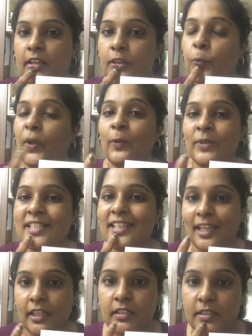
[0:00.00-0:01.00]
the way we
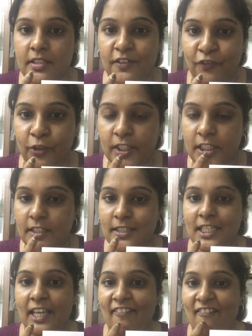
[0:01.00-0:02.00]
say it is different.
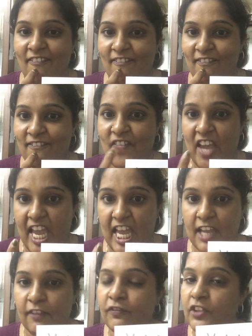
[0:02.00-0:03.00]
It's va
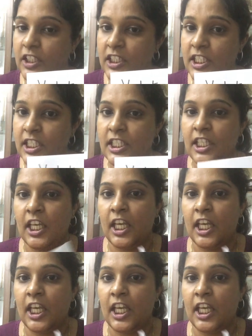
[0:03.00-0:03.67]
for this